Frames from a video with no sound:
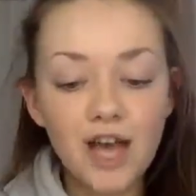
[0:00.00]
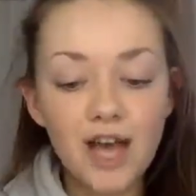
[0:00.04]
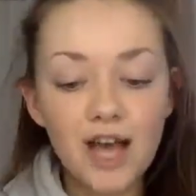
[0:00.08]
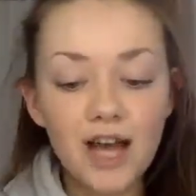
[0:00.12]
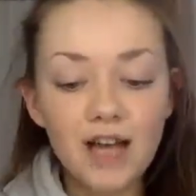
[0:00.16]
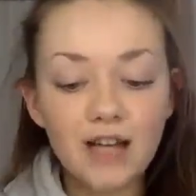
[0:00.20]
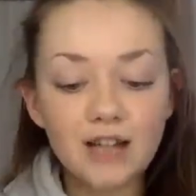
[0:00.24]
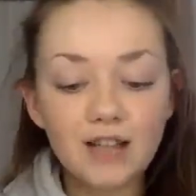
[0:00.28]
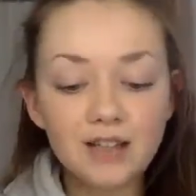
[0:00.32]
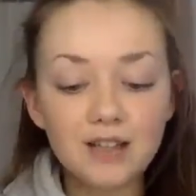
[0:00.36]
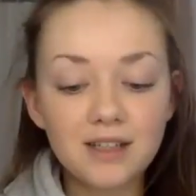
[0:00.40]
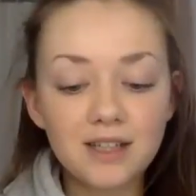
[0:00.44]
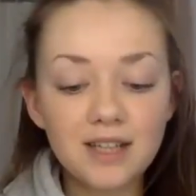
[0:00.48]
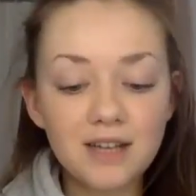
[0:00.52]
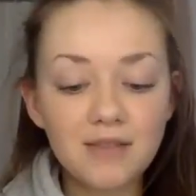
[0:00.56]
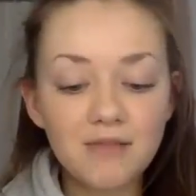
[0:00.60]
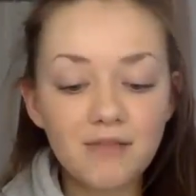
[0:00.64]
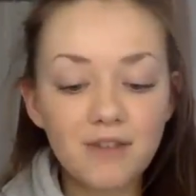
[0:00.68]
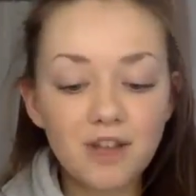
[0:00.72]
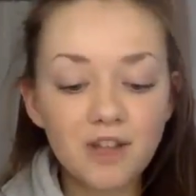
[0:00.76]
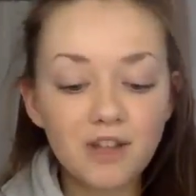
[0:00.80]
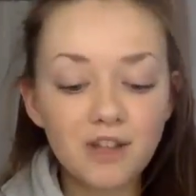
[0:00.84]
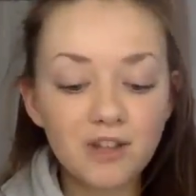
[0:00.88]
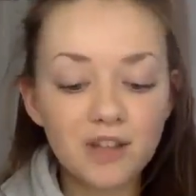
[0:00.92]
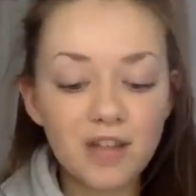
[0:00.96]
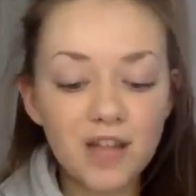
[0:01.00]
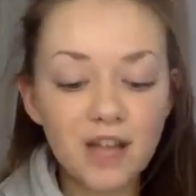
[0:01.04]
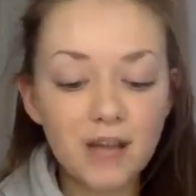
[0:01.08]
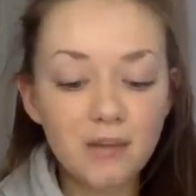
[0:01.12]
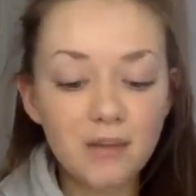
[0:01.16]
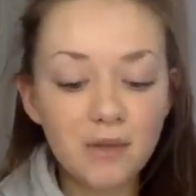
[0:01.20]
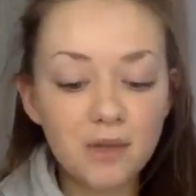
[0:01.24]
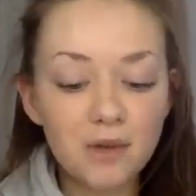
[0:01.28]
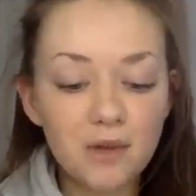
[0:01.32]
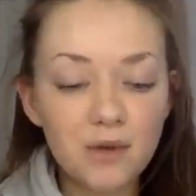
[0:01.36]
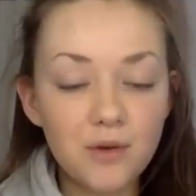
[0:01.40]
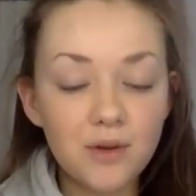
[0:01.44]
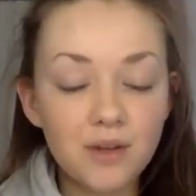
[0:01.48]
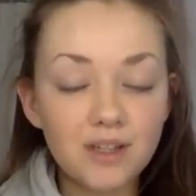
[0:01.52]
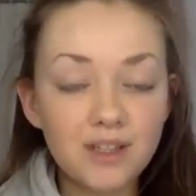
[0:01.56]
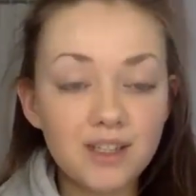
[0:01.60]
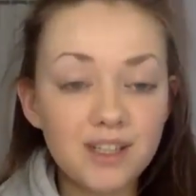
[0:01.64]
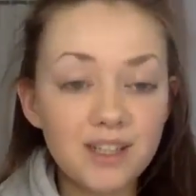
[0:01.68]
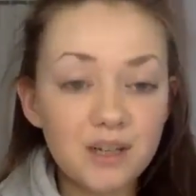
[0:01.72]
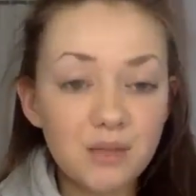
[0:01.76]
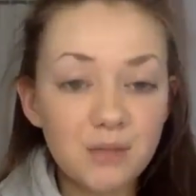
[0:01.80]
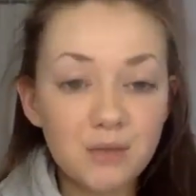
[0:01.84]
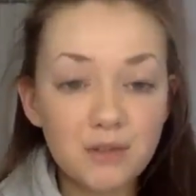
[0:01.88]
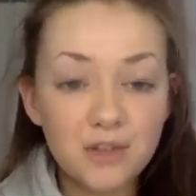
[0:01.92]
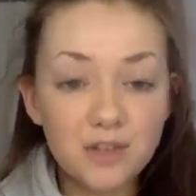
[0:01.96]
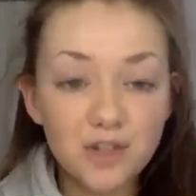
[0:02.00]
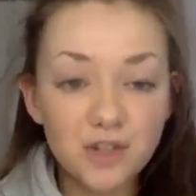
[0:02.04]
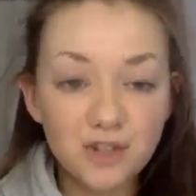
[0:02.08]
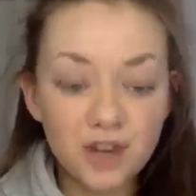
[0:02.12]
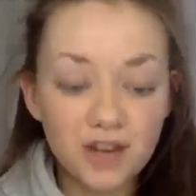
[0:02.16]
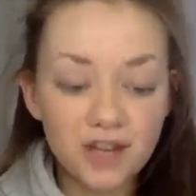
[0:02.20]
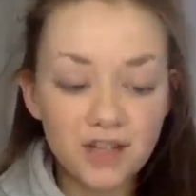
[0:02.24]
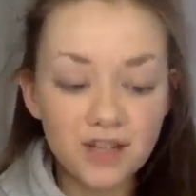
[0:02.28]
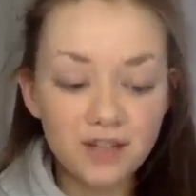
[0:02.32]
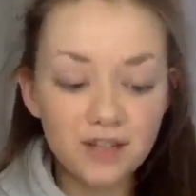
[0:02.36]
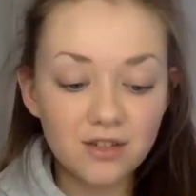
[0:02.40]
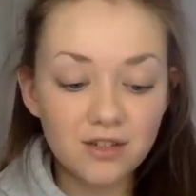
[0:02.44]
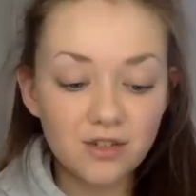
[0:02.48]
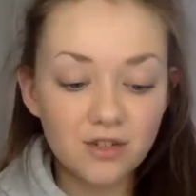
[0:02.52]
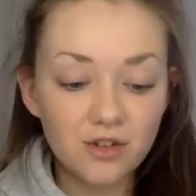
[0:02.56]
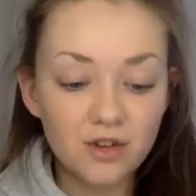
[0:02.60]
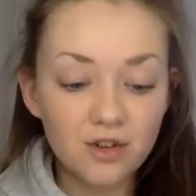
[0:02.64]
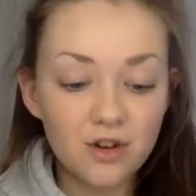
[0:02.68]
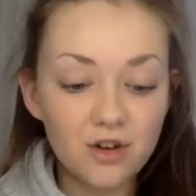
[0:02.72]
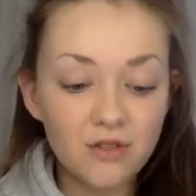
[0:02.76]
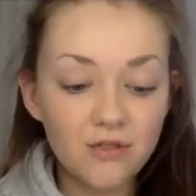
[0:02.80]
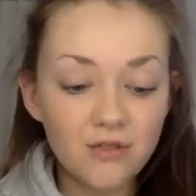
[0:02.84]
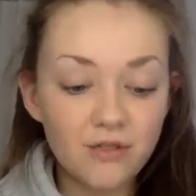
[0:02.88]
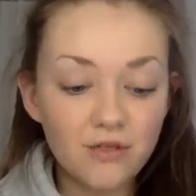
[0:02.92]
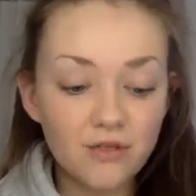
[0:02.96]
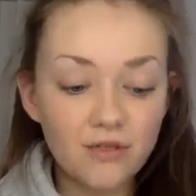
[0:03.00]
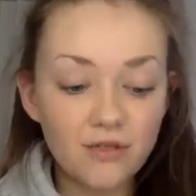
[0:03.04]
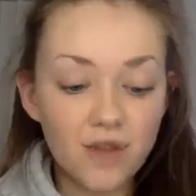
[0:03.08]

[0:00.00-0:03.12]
and it really does help you deal with stress and stuff.